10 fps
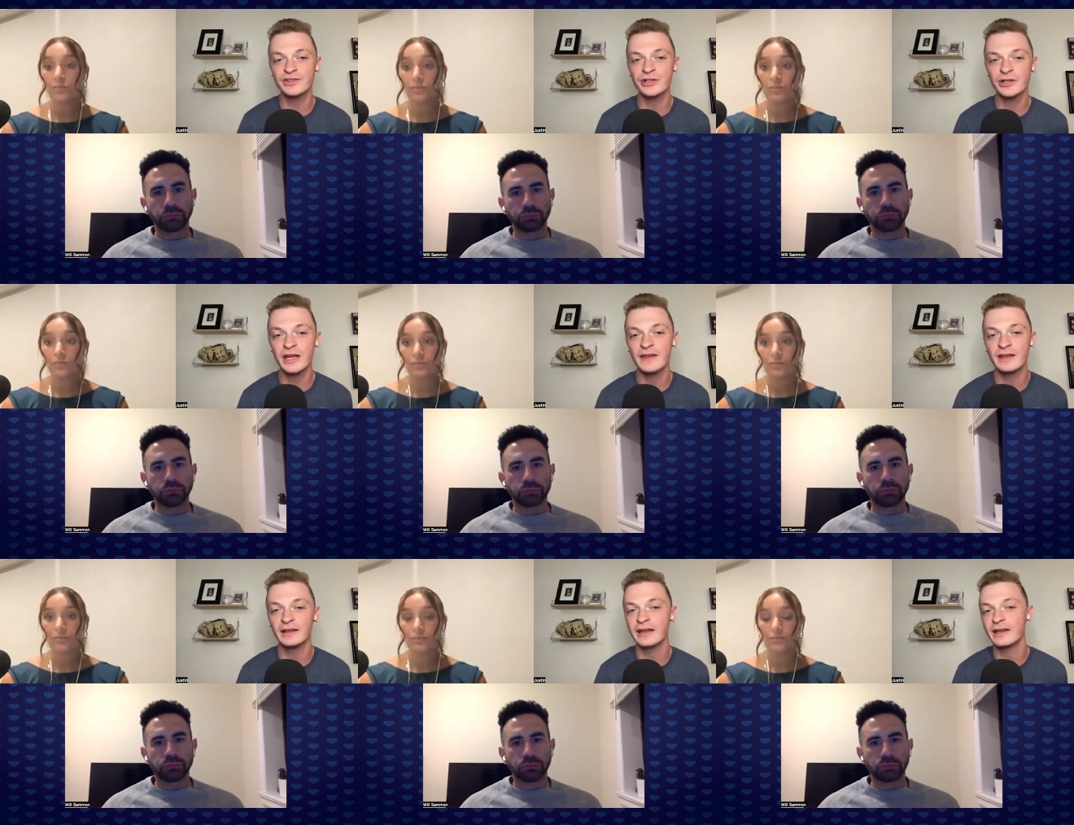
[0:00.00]
Speaker 1: this year?
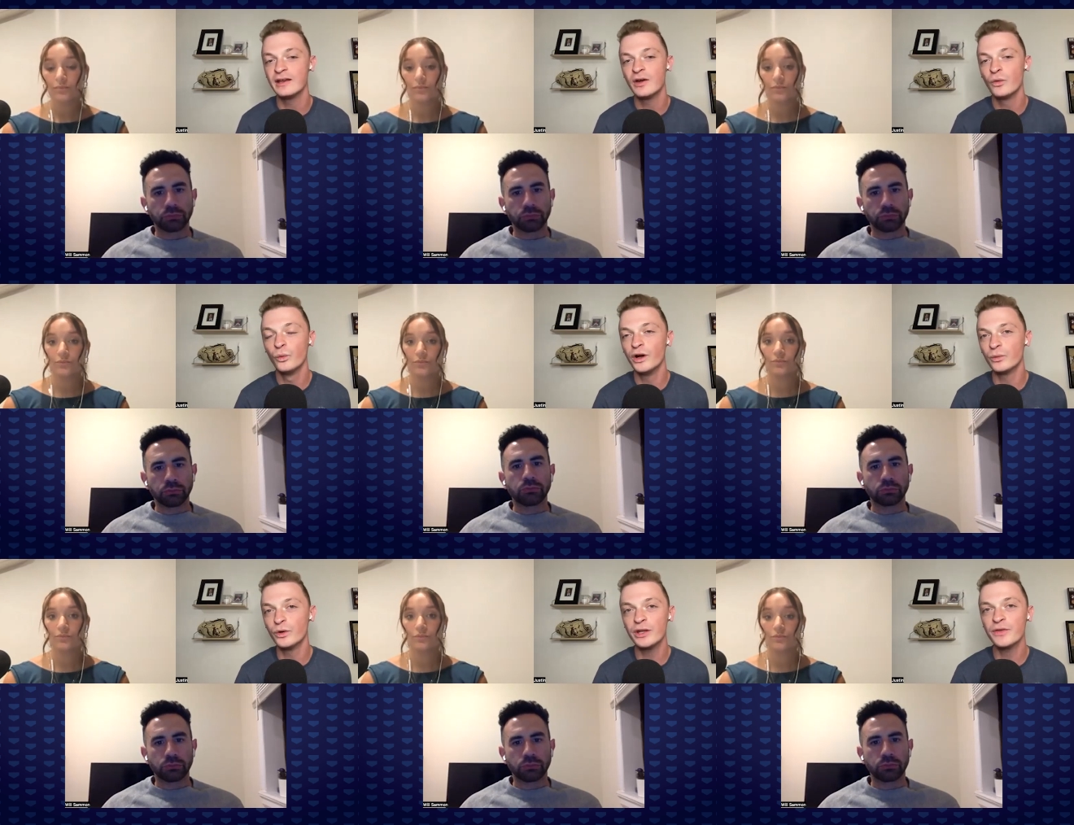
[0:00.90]
And then, like,
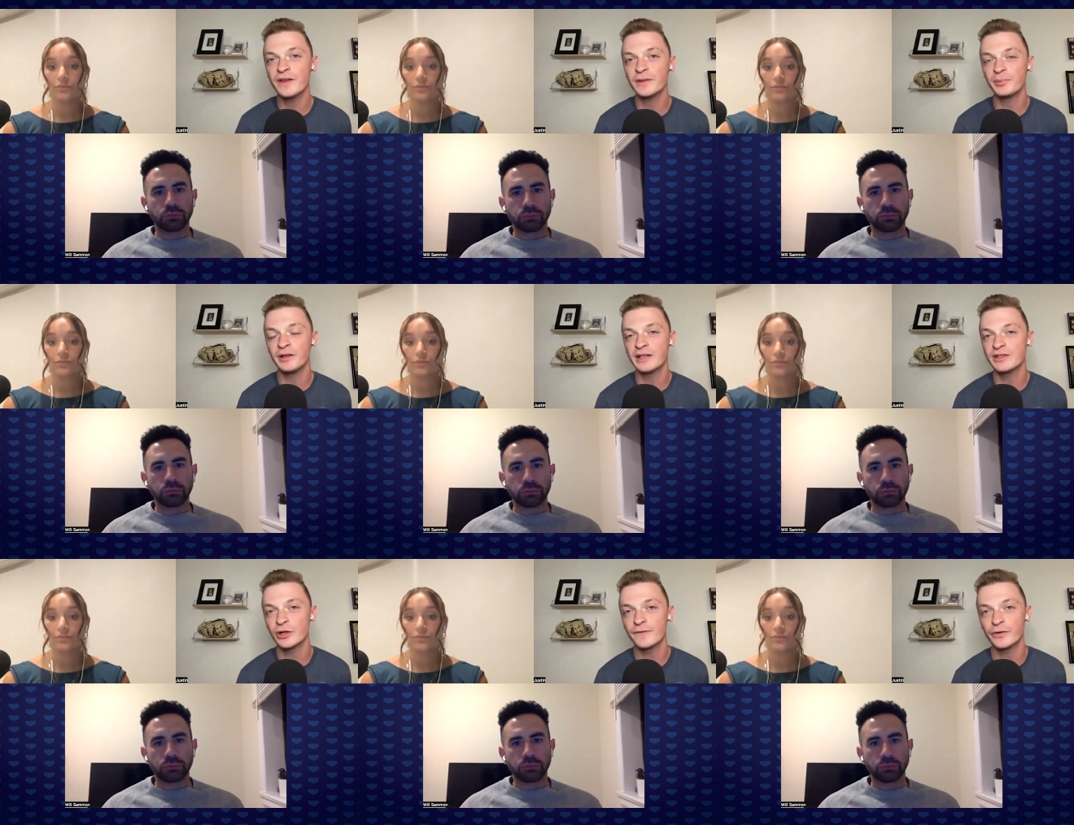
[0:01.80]
what what do you think the
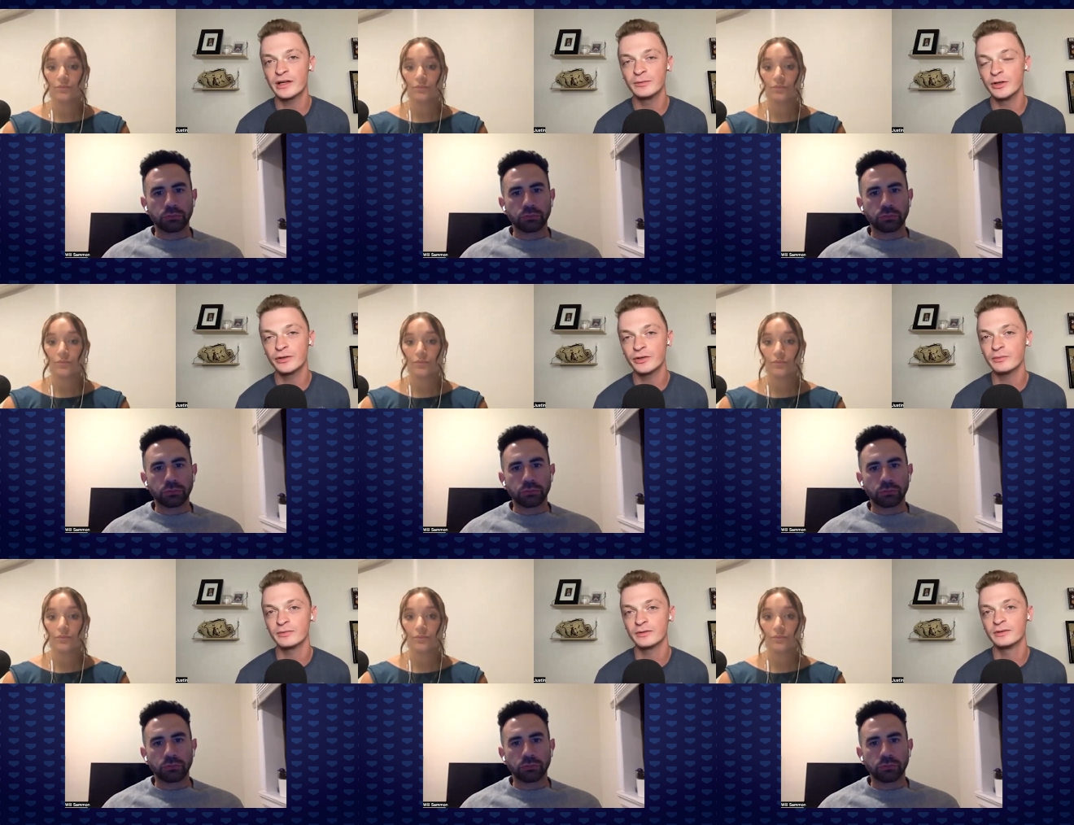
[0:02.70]
plans are for him long
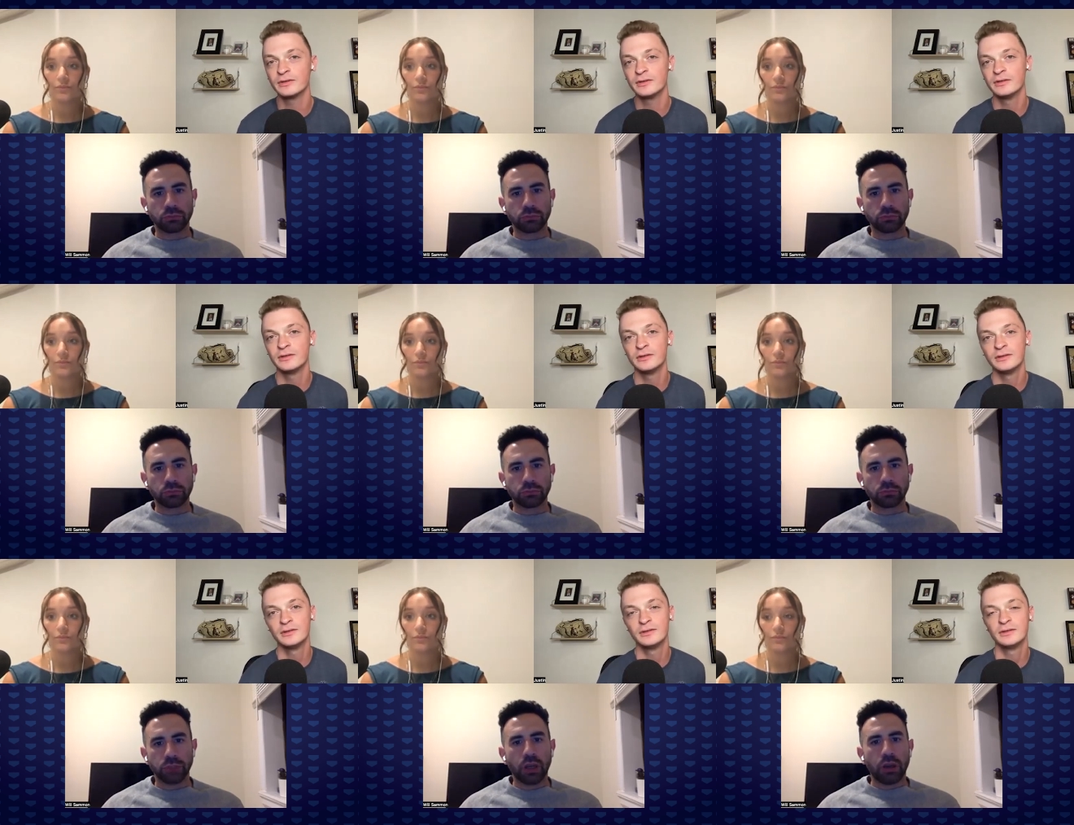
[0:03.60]
term?
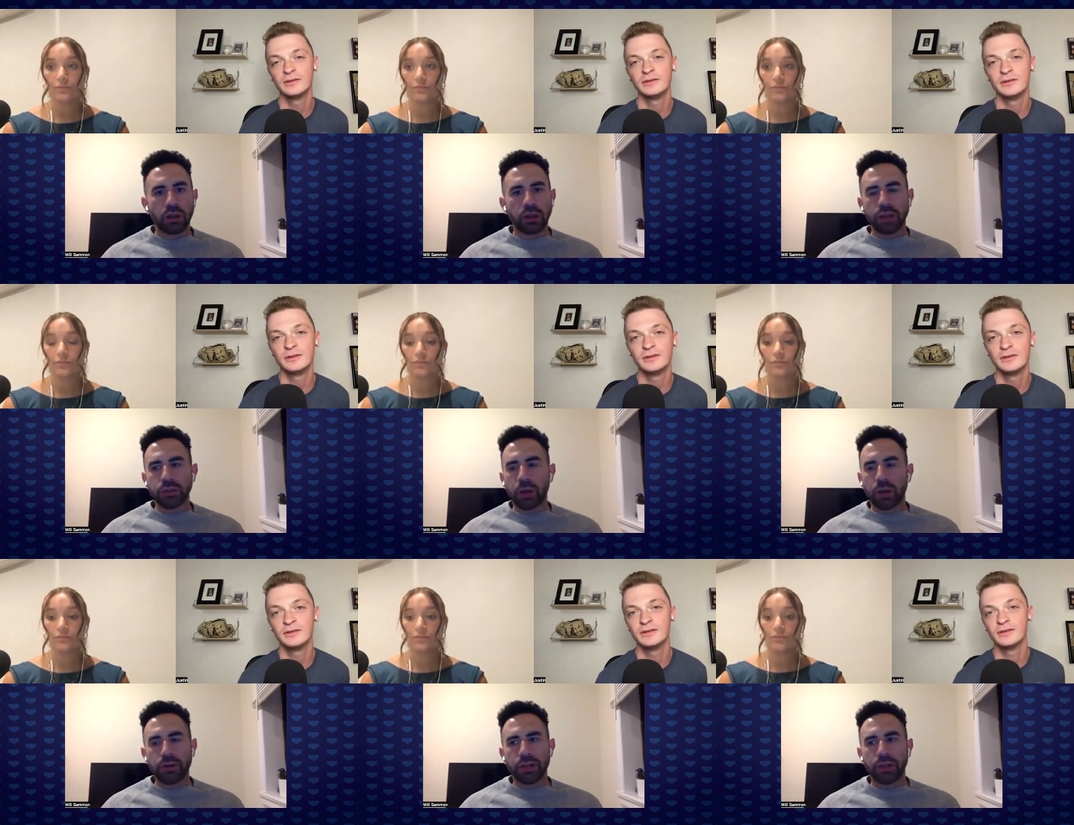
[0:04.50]
Speaker 2: Yeah, so my
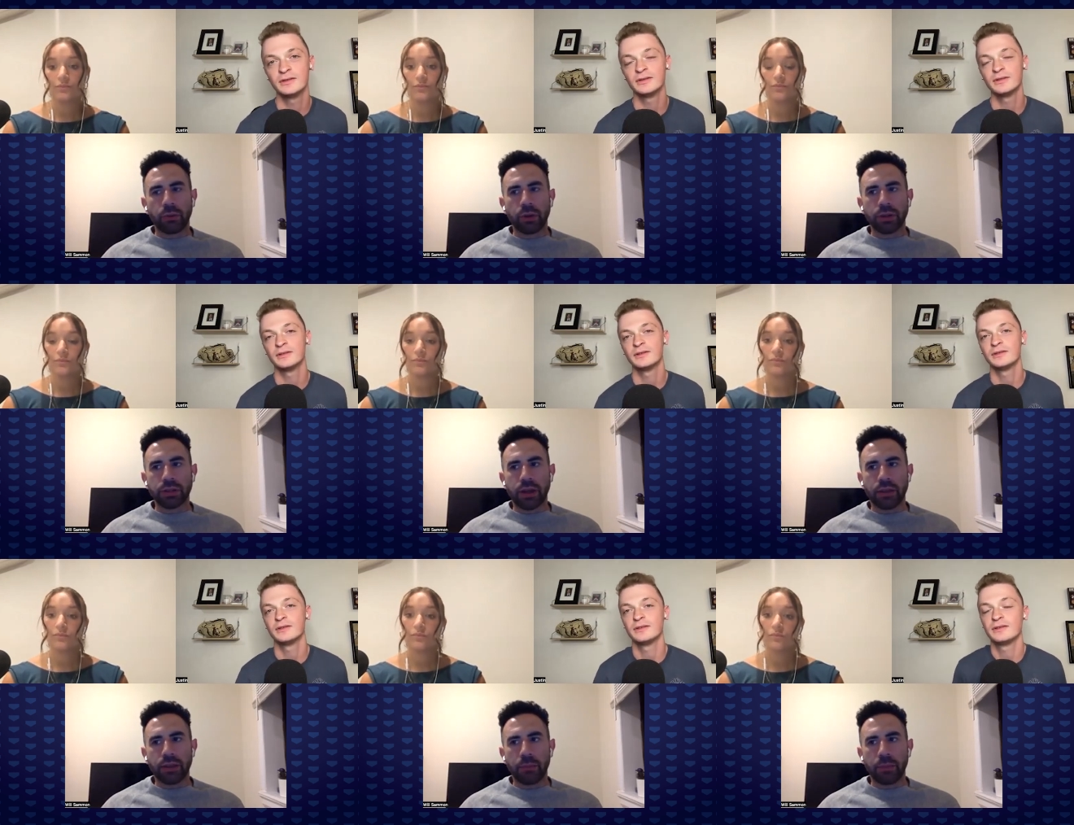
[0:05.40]
understanding was
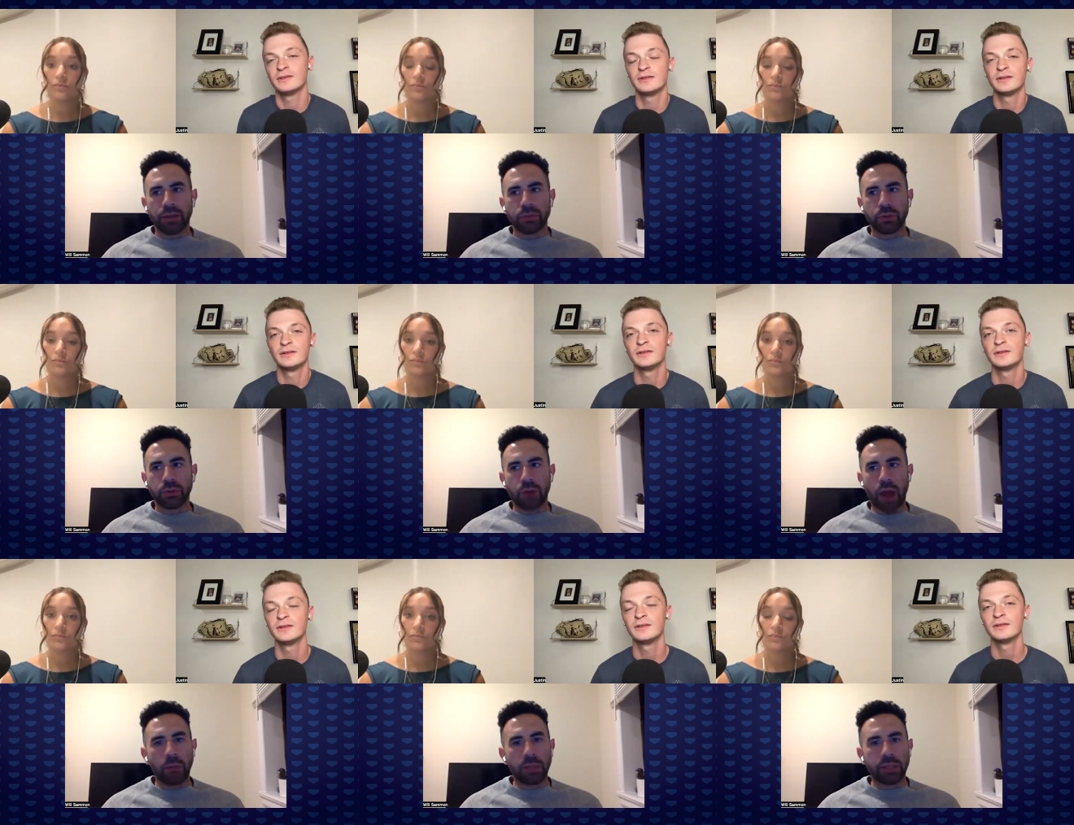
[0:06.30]
that the Mets would
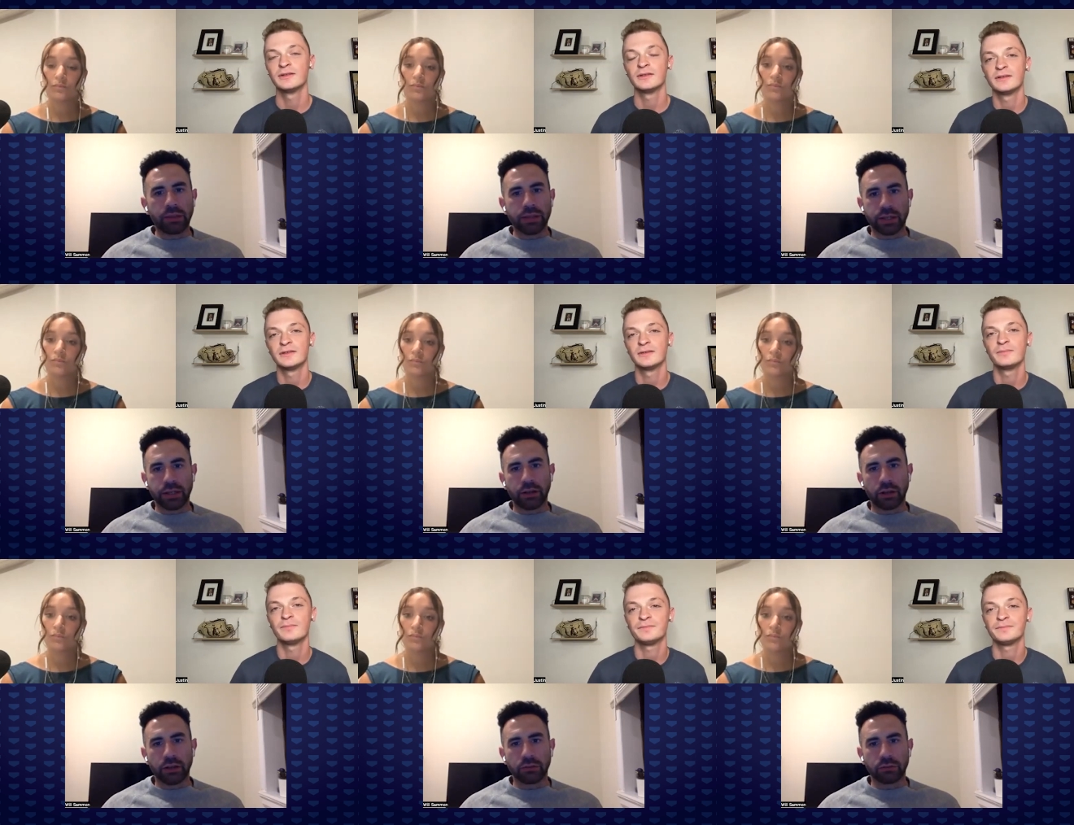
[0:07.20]
probably listen in
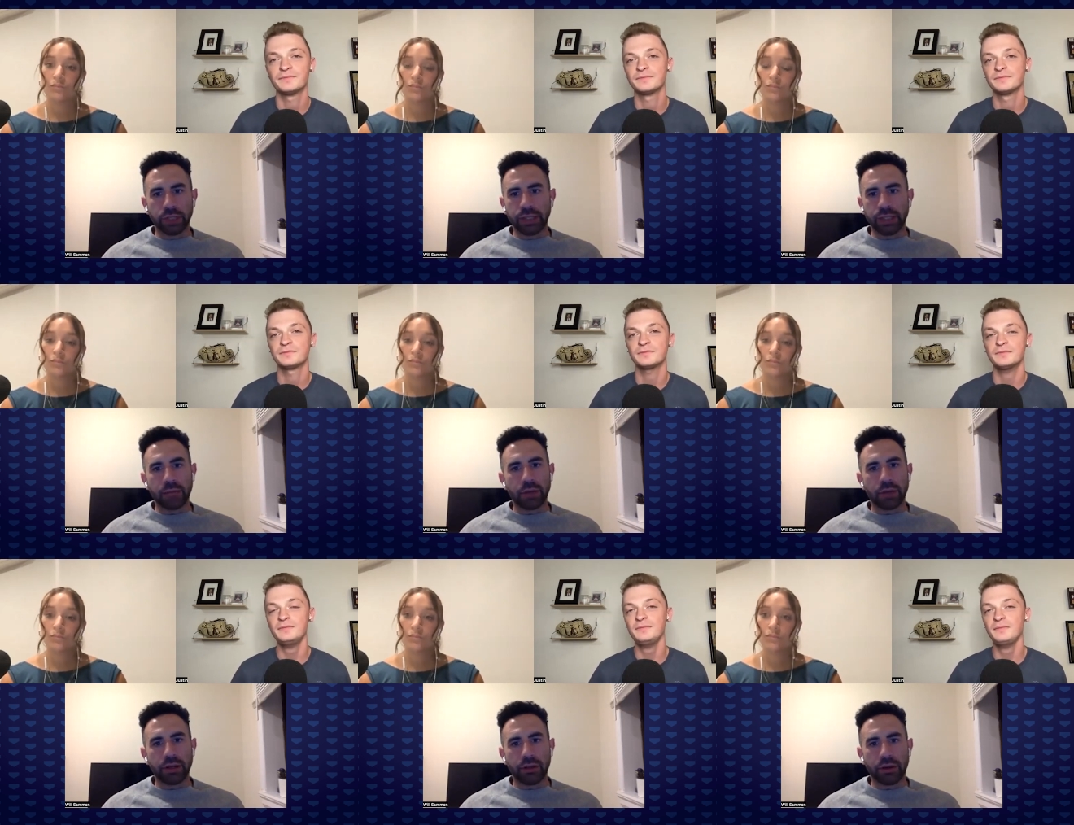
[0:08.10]
on really
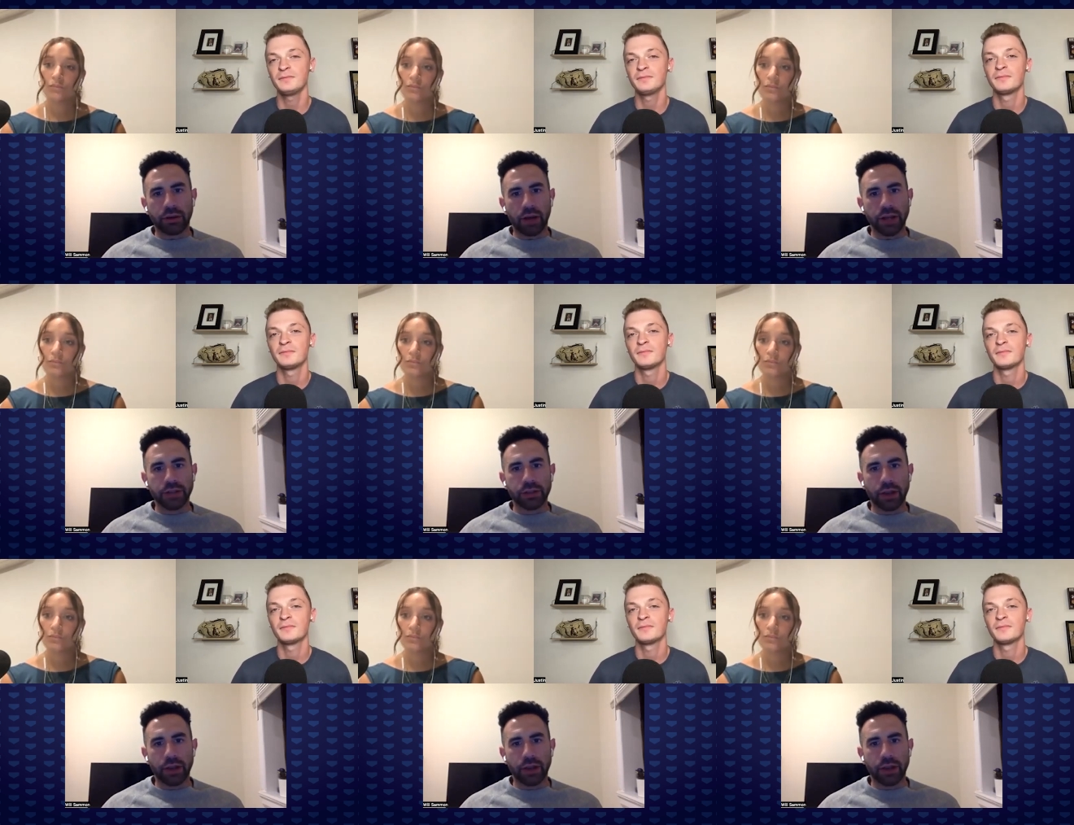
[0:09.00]
anybody on their roster